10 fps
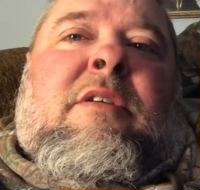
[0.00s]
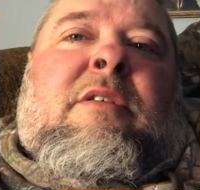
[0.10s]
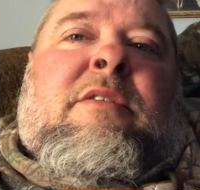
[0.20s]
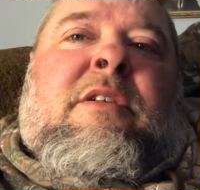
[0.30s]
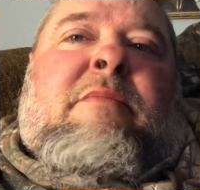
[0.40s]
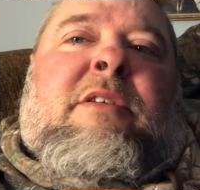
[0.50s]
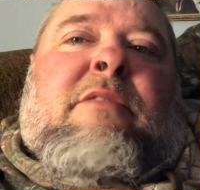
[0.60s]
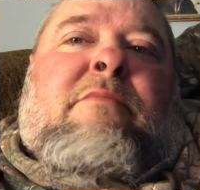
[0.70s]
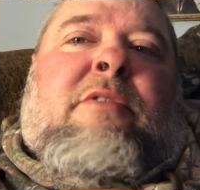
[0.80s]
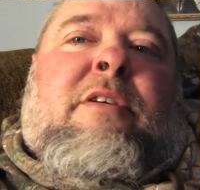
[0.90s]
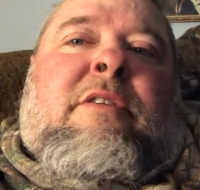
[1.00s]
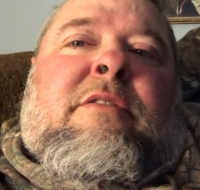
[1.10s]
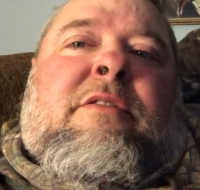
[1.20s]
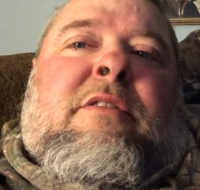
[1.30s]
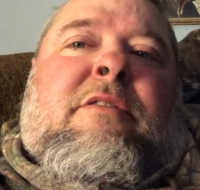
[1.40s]
send me some
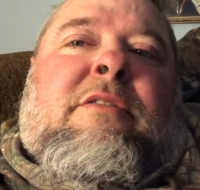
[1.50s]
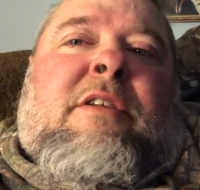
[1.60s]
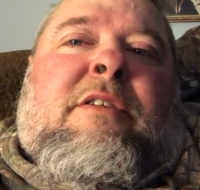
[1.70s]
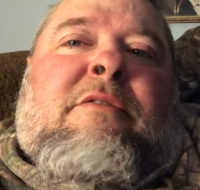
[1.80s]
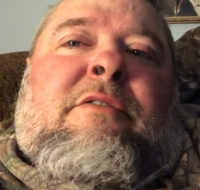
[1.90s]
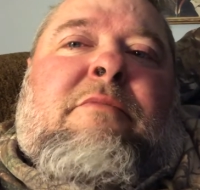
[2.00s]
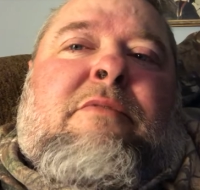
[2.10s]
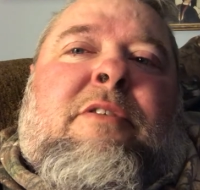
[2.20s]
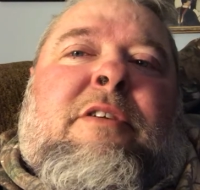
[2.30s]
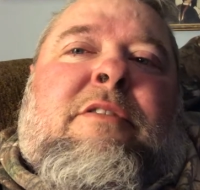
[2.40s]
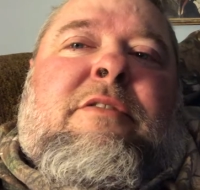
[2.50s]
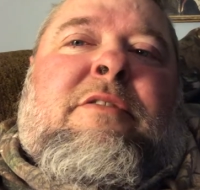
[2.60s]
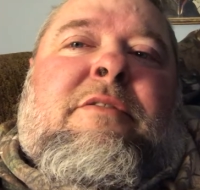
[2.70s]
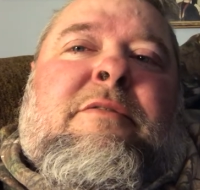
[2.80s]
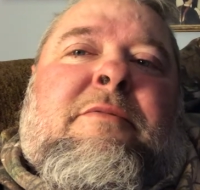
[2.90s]
prayers. I'll send you some
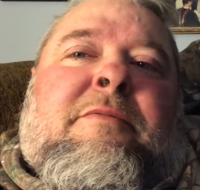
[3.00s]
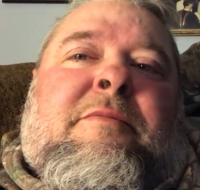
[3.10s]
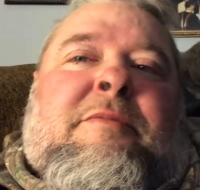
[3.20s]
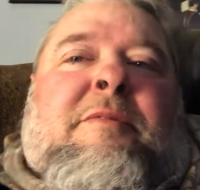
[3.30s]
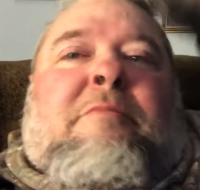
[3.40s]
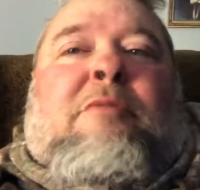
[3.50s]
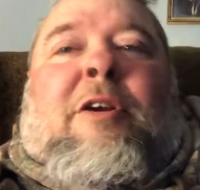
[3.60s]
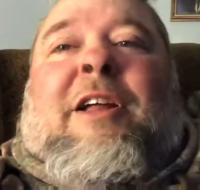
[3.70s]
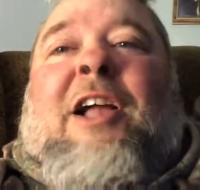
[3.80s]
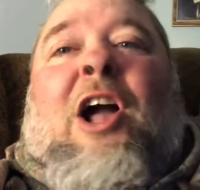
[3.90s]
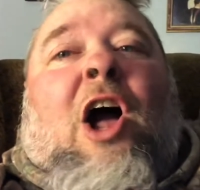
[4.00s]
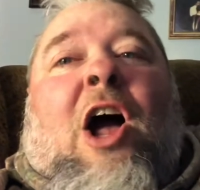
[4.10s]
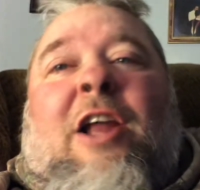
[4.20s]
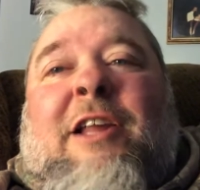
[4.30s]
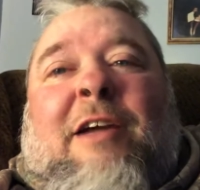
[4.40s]
prayers. Pray to
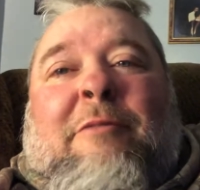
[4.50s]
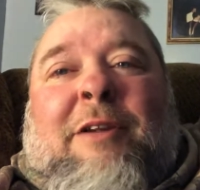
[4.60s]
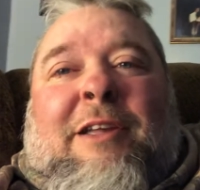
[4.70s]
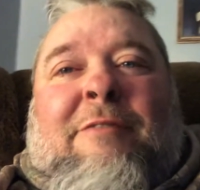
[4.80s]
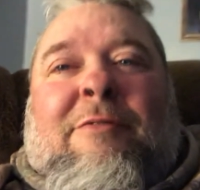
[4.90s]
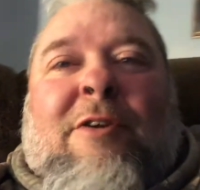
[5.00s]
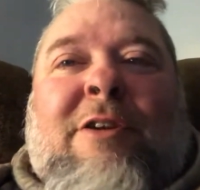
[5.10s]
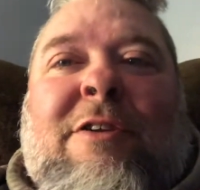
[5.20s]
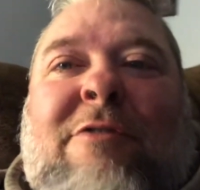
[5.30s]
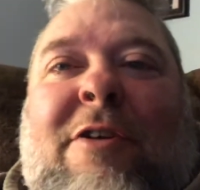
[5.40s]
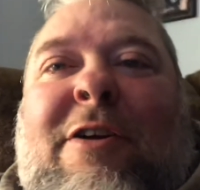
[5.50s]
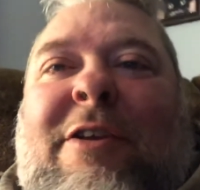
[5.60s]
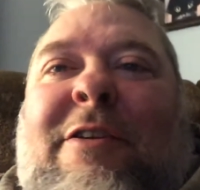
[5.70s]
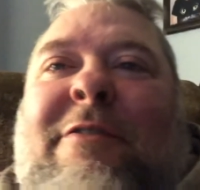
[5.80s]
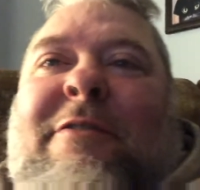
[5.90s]
God that we can find a
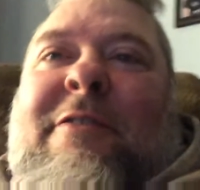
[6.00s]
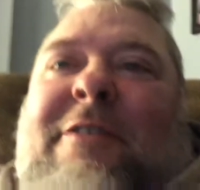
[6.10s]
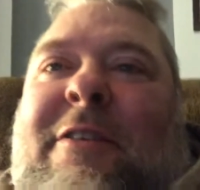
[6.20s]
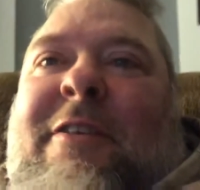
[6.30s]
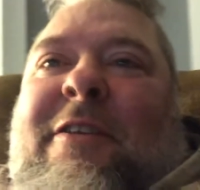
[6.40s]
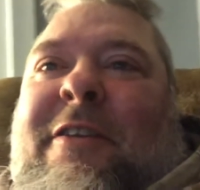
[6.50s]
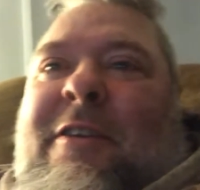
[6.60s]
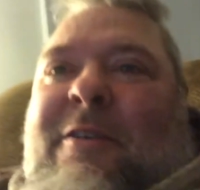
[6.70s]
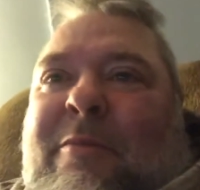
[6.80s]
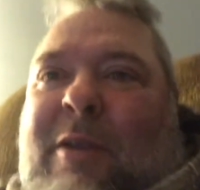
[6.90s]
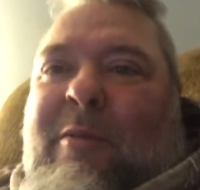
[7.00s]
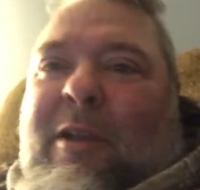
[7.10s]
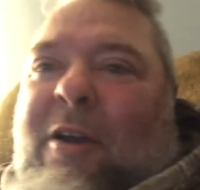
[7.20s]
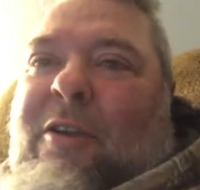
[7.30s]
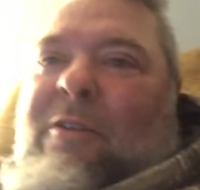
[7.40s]
truck. Maybe
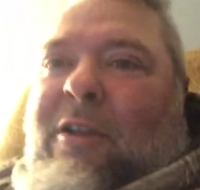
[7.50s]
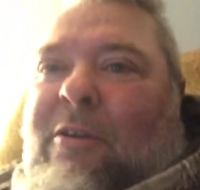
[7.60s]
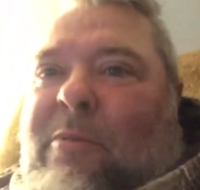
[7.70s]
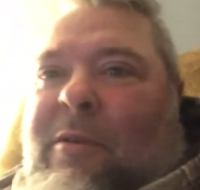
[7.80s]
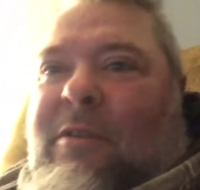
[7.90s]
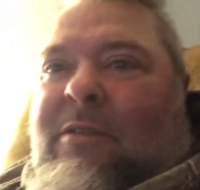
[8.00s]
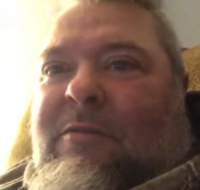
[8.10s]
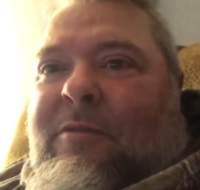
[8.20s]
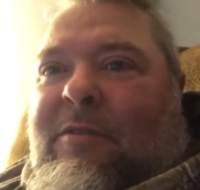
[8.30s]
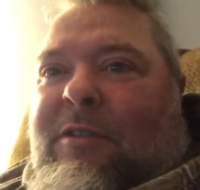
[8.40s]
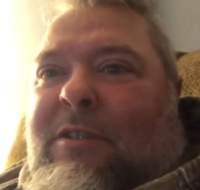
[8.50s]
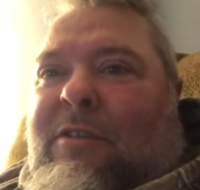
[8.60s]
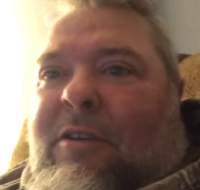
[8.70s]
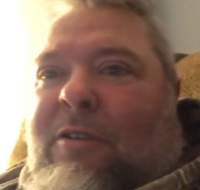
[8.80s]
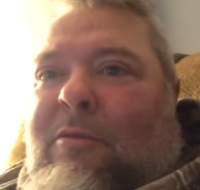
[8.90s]
God will help us
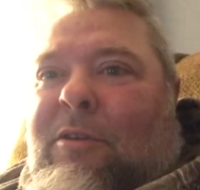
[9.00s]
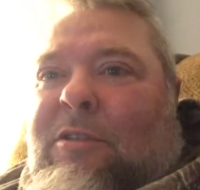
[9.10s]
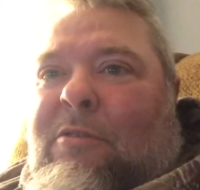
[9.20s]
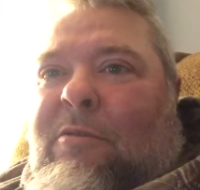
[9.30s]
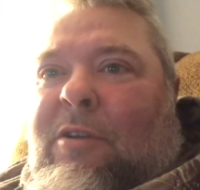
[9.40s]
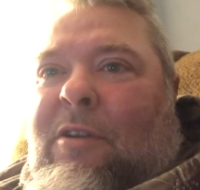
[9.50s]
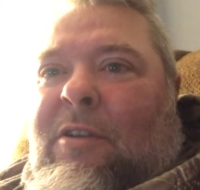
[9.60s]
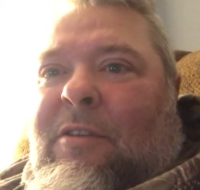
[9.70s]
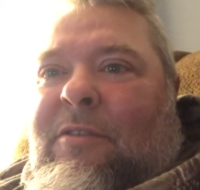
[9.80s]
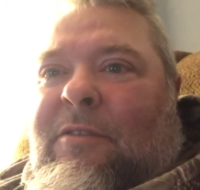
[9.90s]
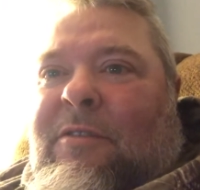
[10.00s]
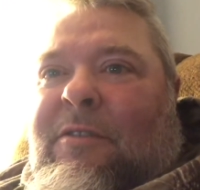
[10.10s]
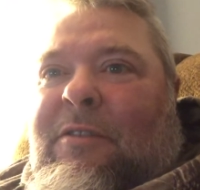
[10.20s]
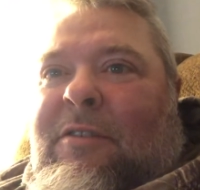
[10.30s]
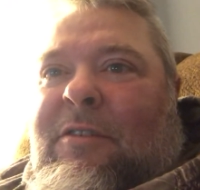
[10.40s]
decide what's going on.
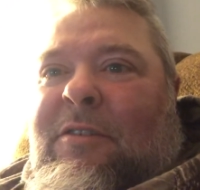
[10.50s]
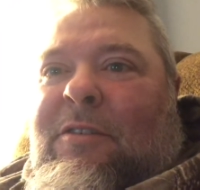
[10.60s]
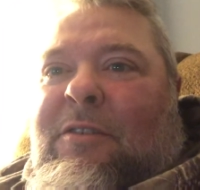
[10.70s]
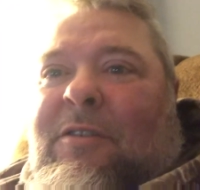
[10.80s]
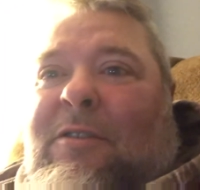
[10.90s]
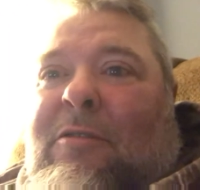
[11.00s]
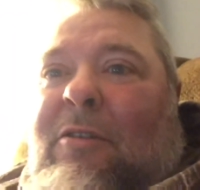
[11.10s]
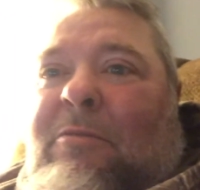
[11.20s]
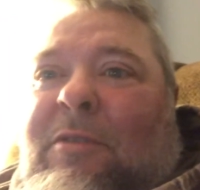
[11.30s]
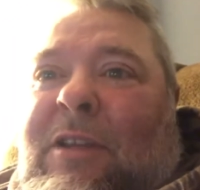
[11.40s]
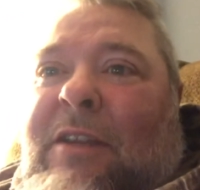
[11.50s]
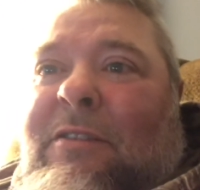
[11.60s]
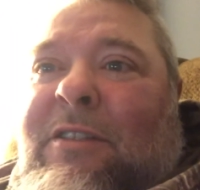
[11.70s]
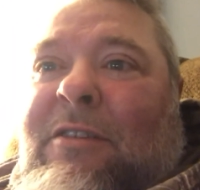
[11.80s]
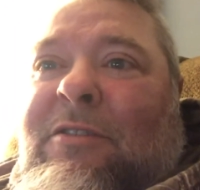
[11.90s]
Oh, well, that
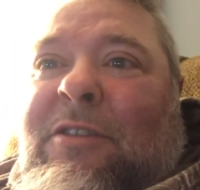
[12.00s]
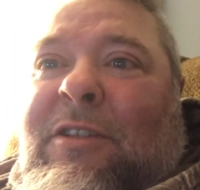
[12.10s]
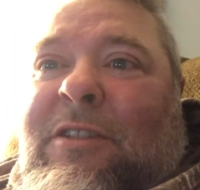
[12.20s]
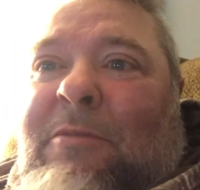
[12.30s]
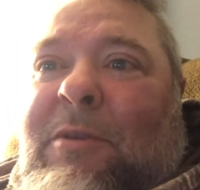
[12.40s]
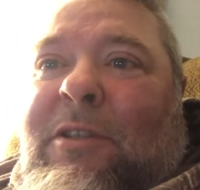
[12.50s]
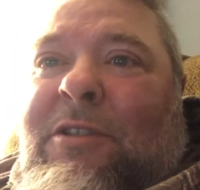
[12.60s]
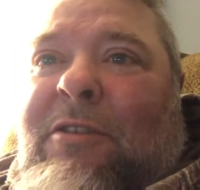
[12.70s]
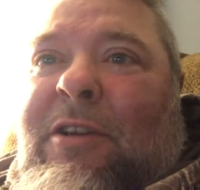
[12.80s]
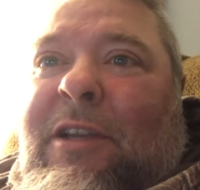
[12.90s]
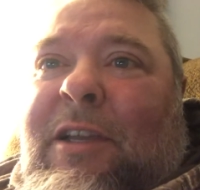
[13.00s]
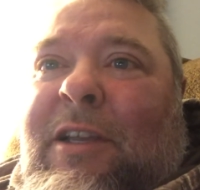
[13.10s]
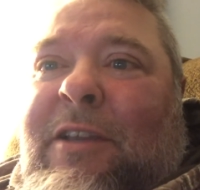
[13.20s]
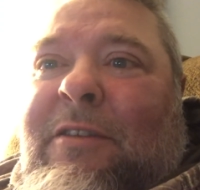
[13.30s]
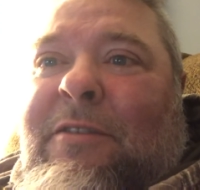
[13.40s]
sounds like somebody's trying to get in.